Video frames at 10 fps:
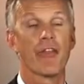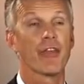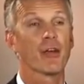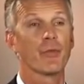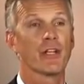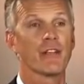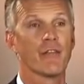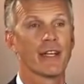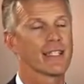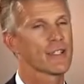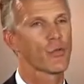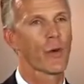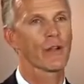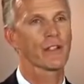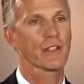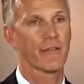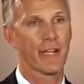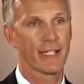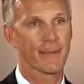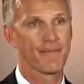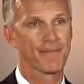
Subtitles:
therapeutic device, it's a wellness device.